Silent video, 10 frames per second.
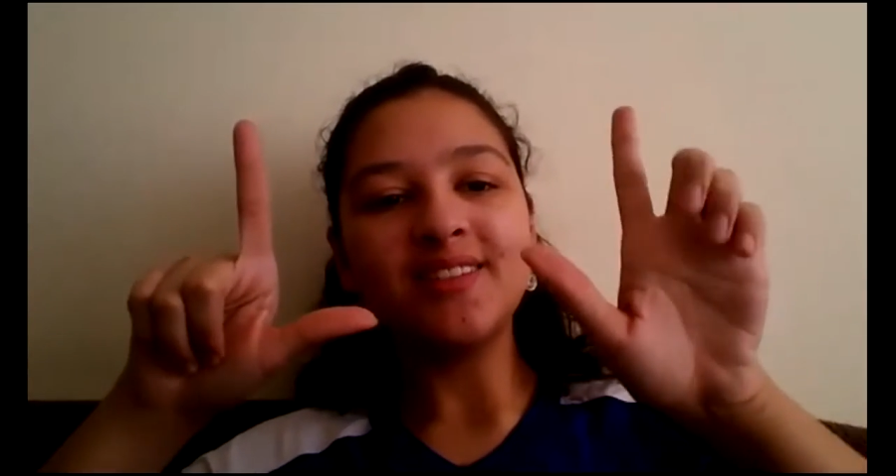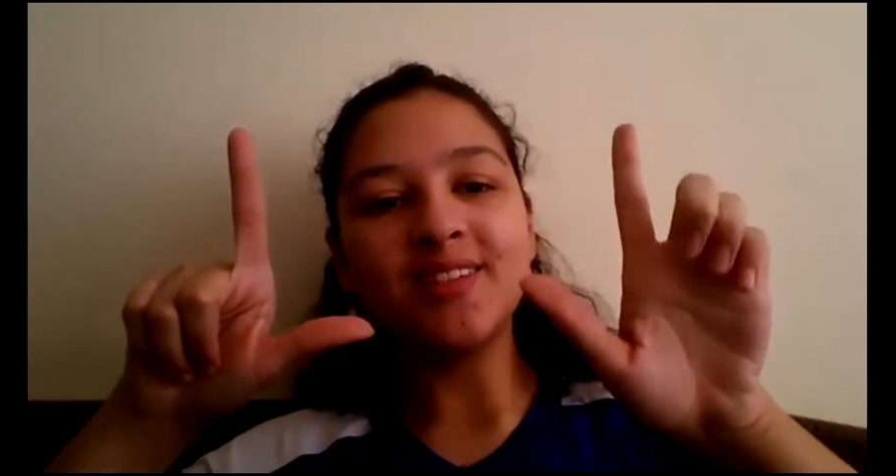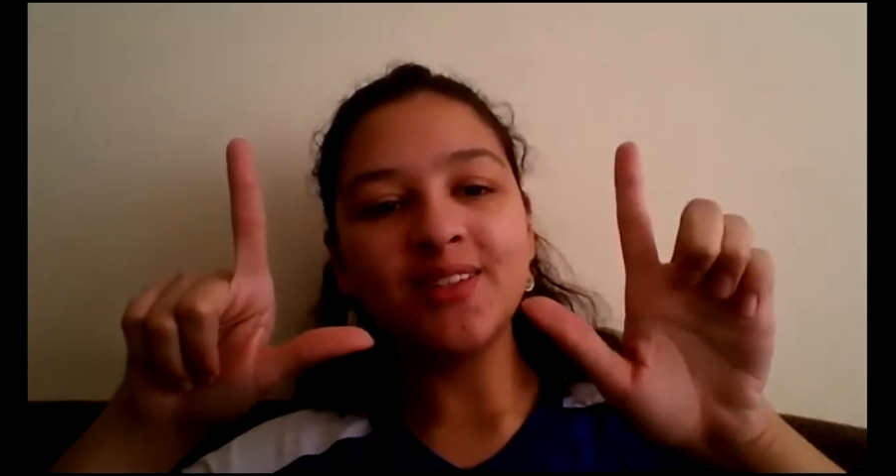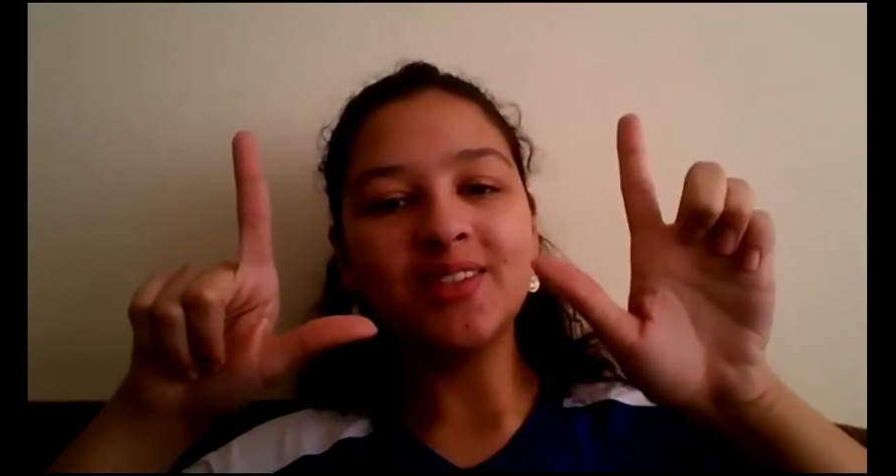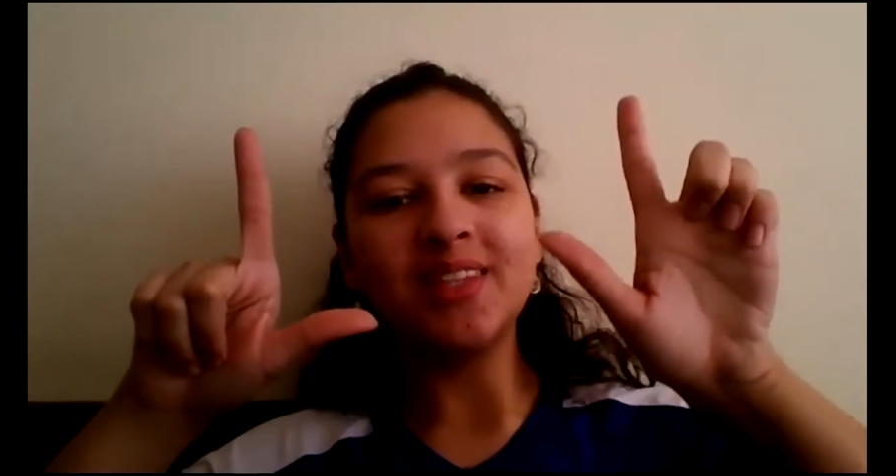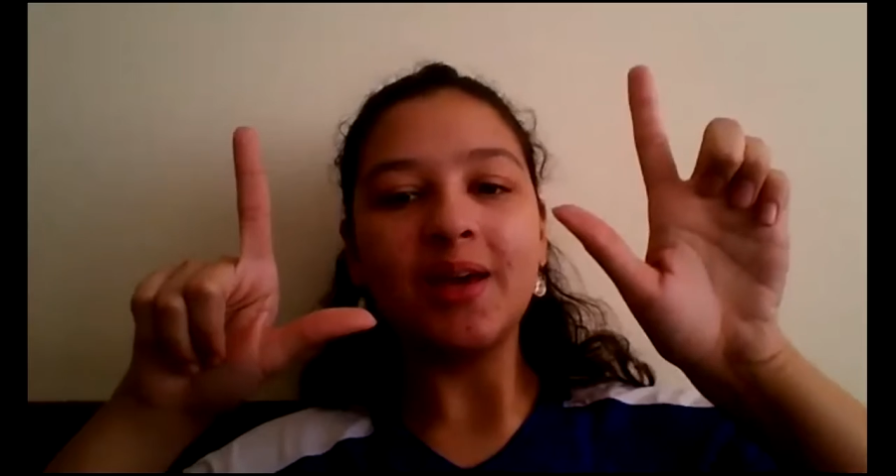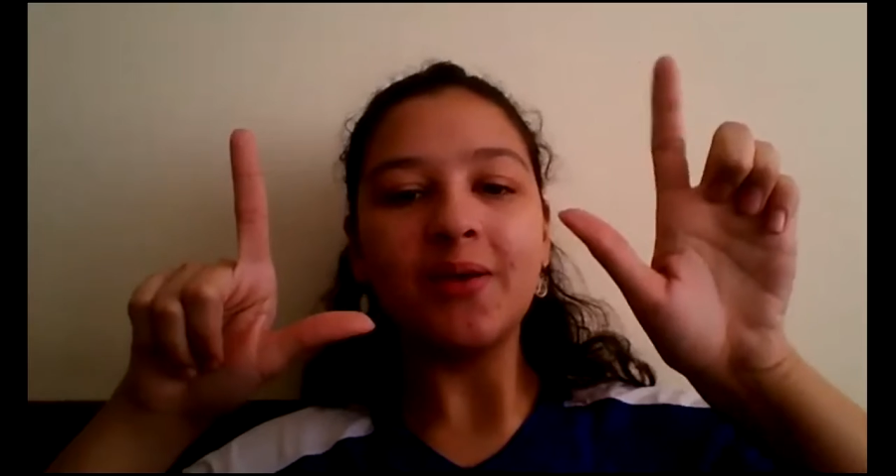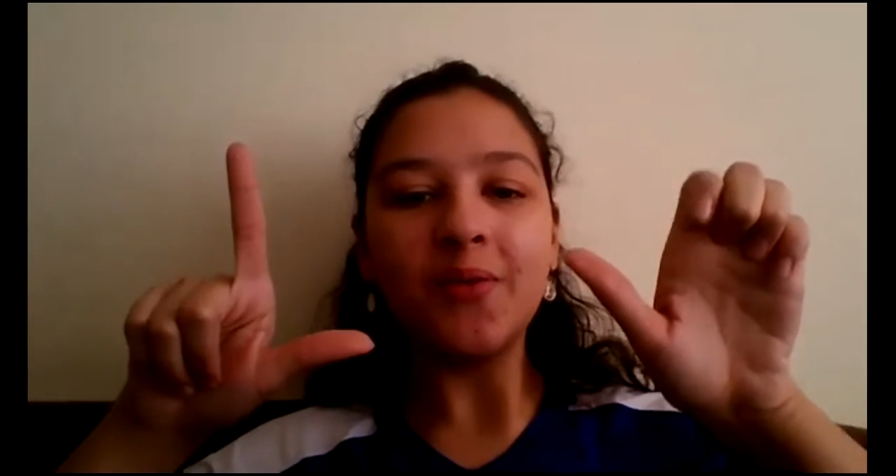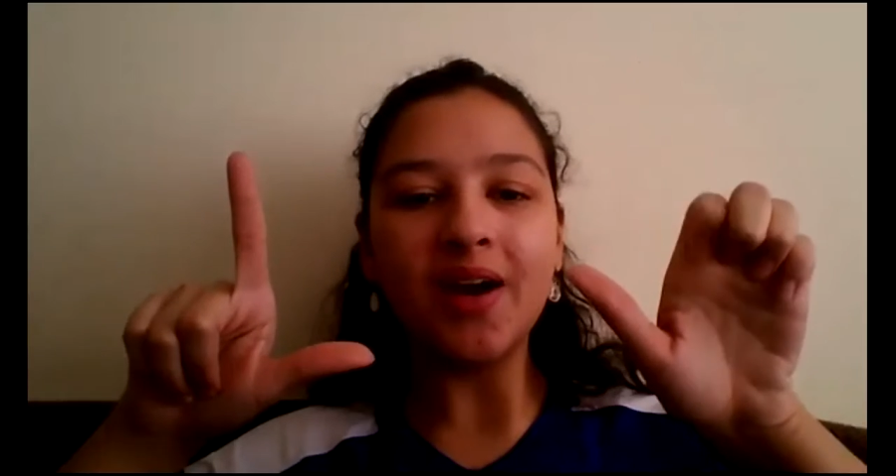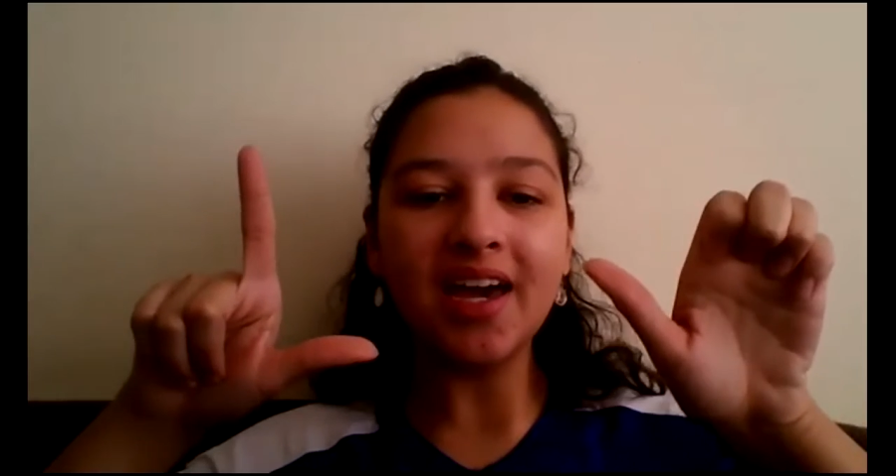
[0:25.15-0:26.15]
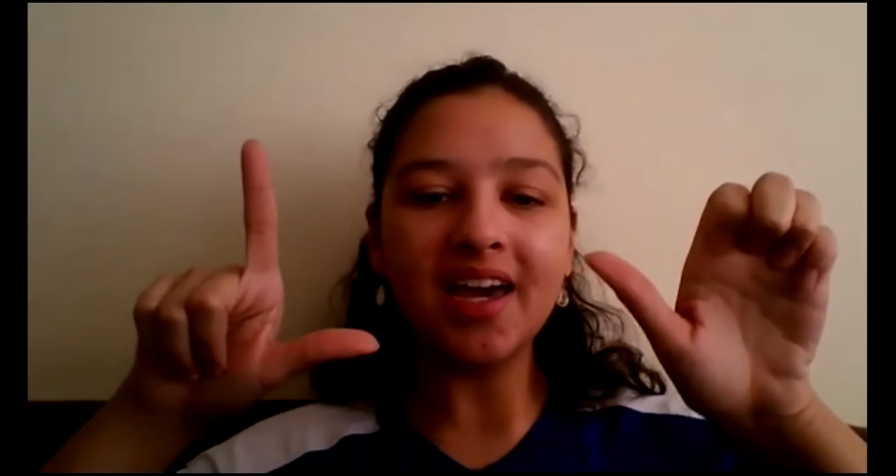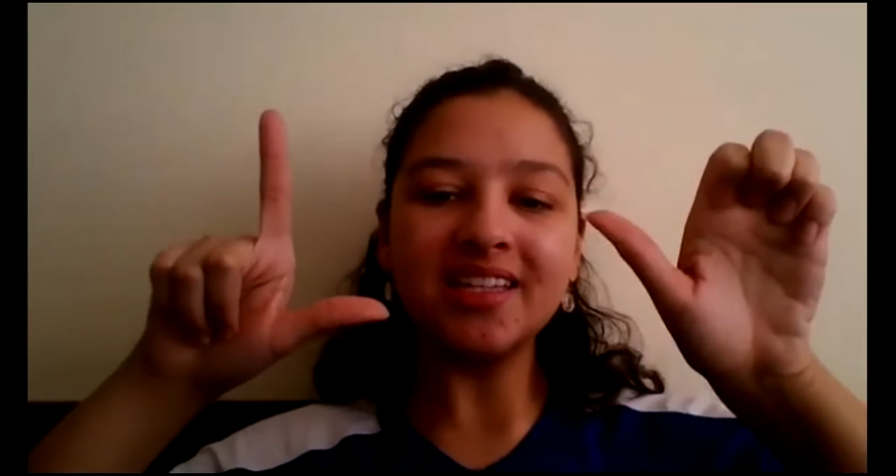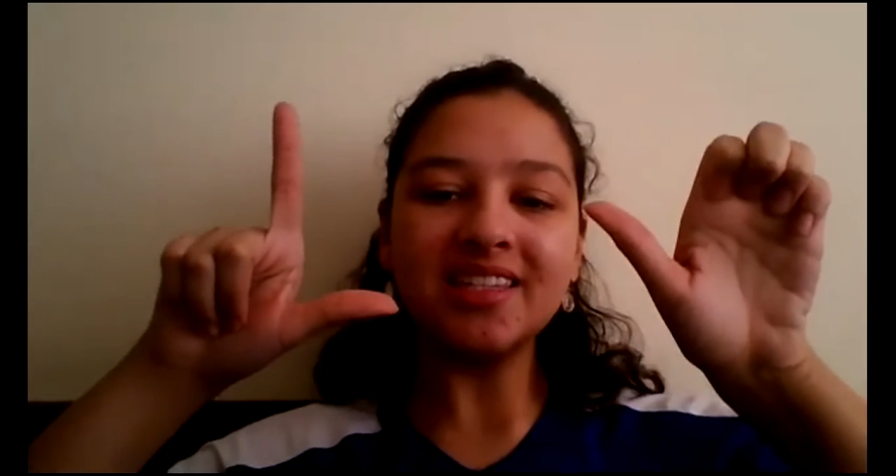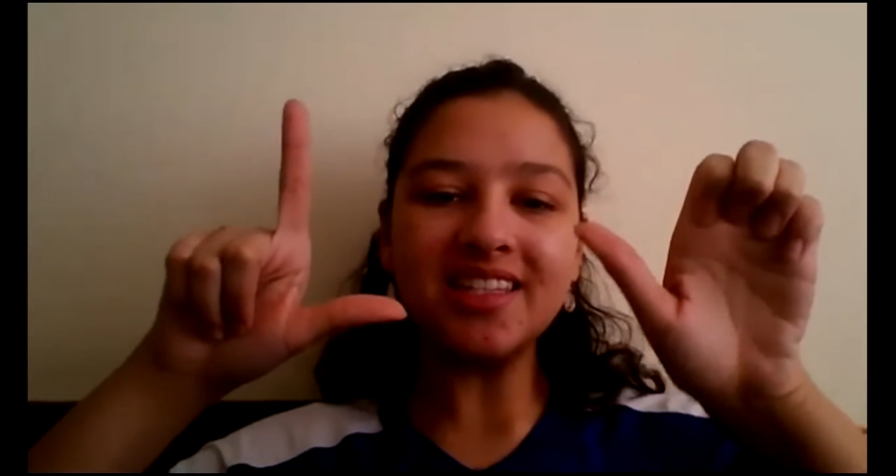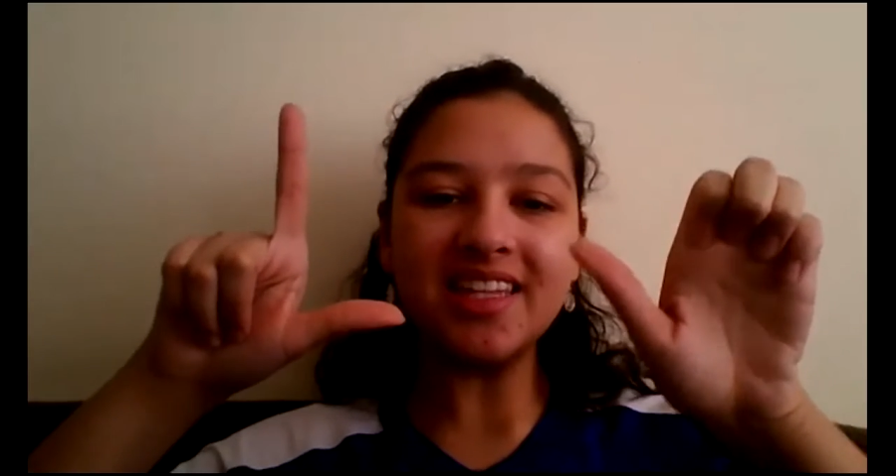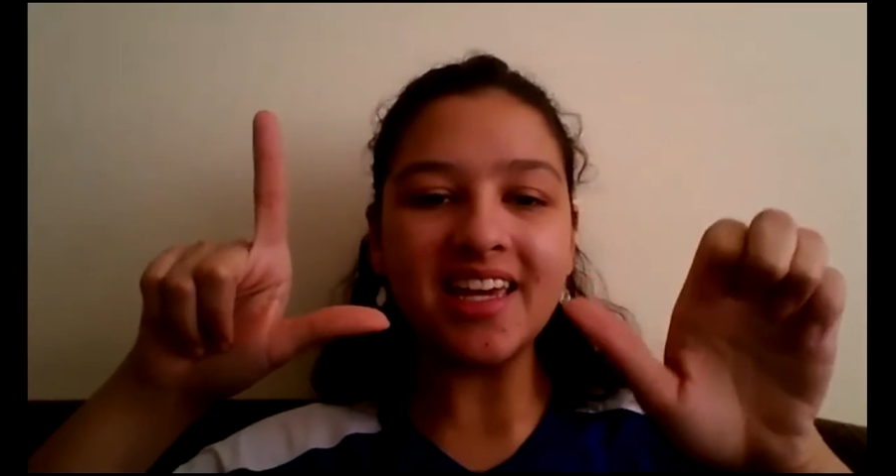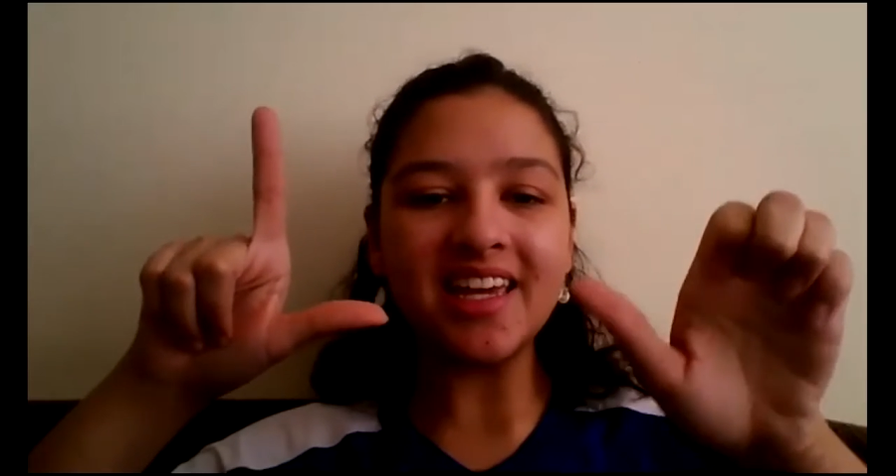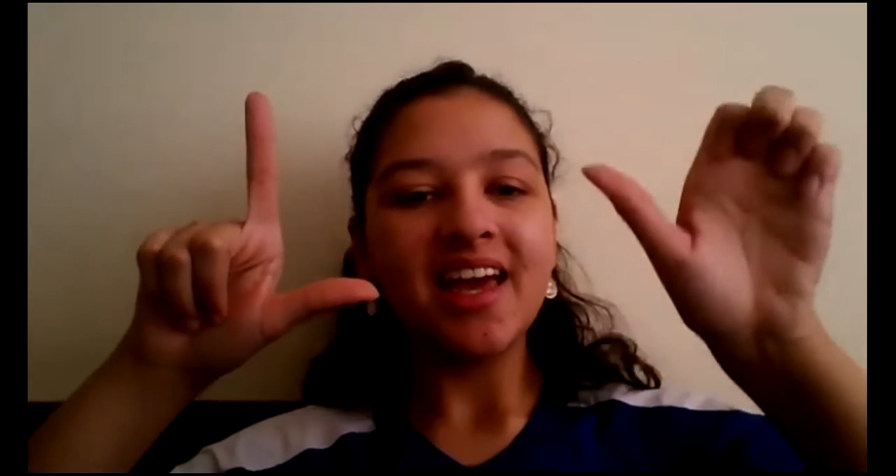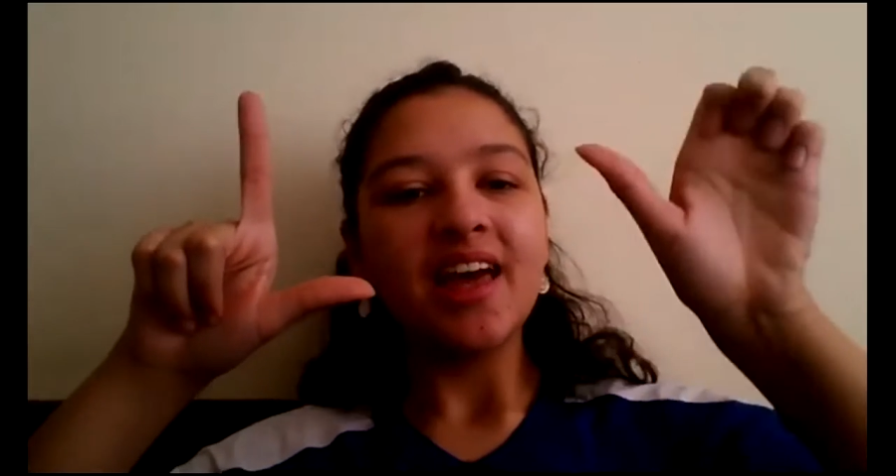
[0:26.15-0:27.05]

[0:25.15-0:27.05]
Tuesday, Wednesday,